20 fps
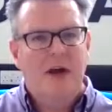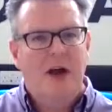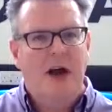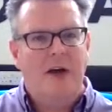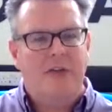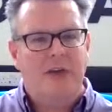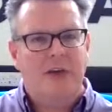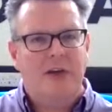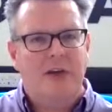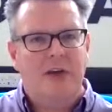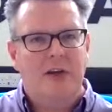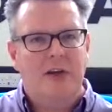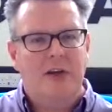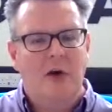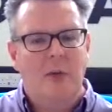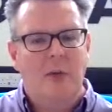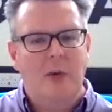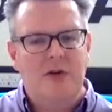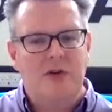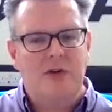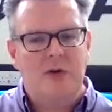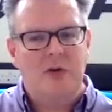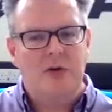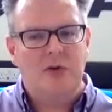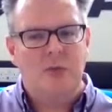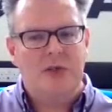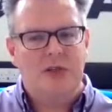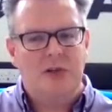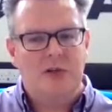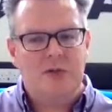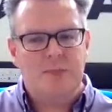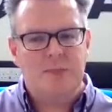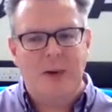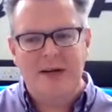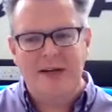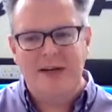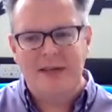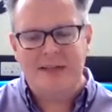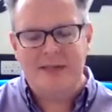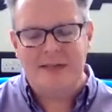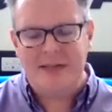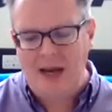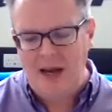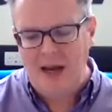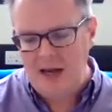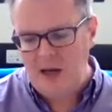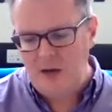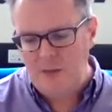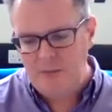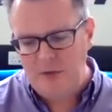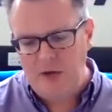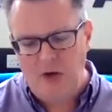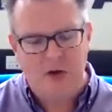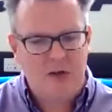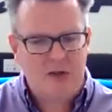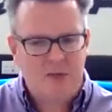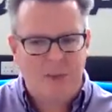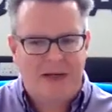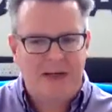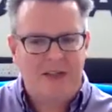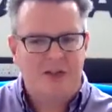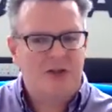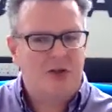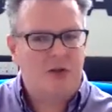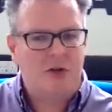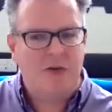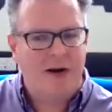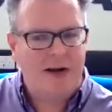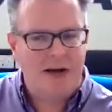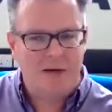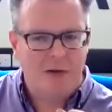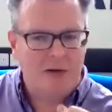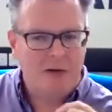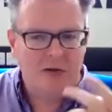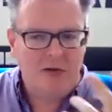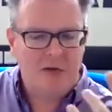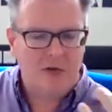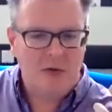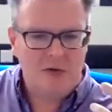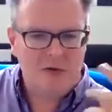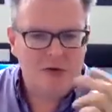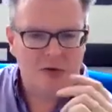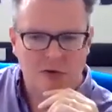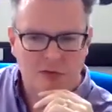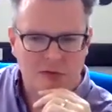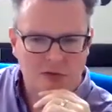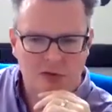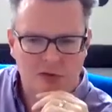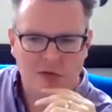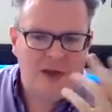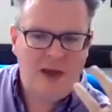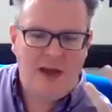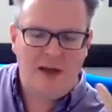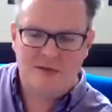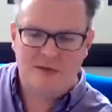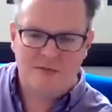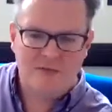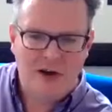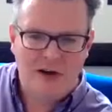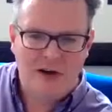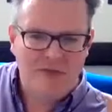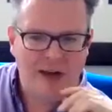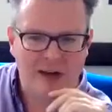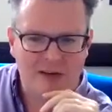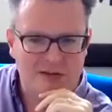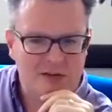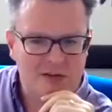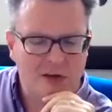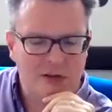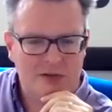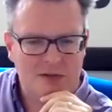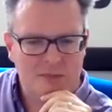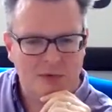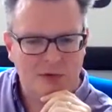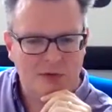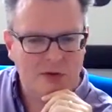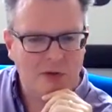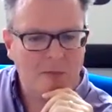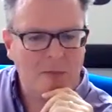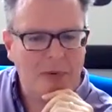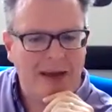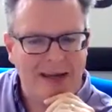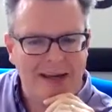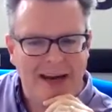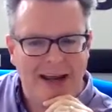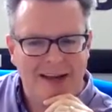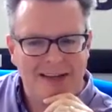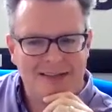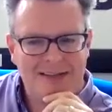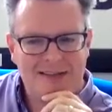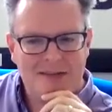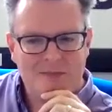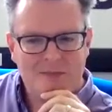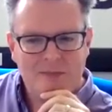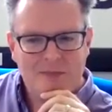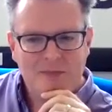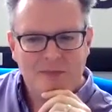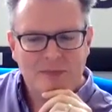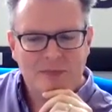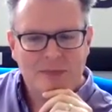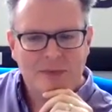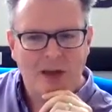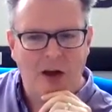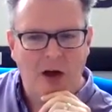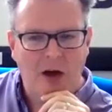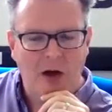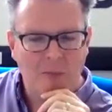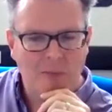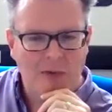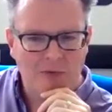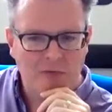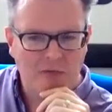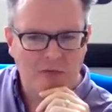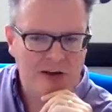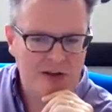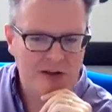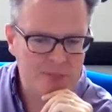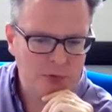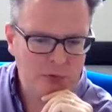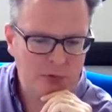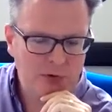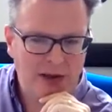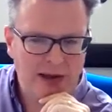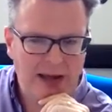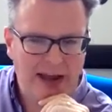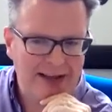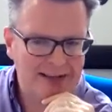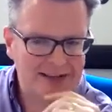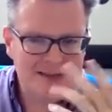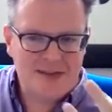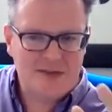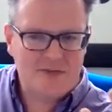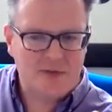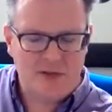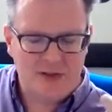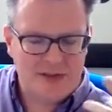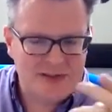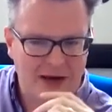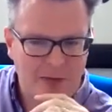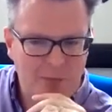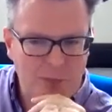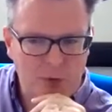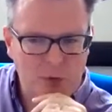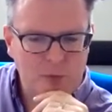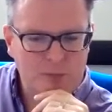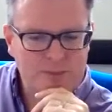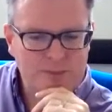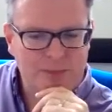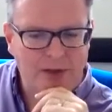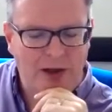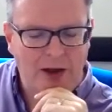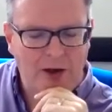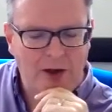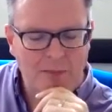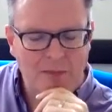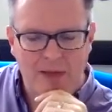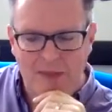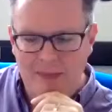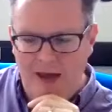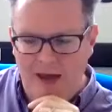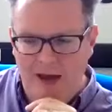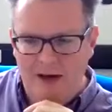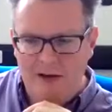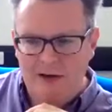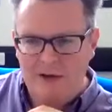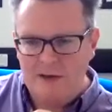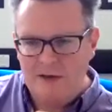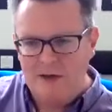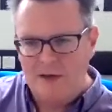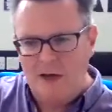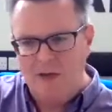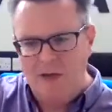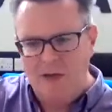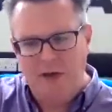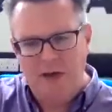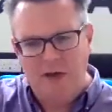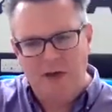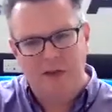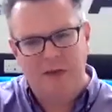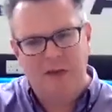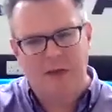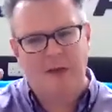I think, you know, when you're spending, say, you know, you're spending $2,000 a month or $2,000, $5,000 a month on paid ads. In Facebook ads, for example, and then, you know,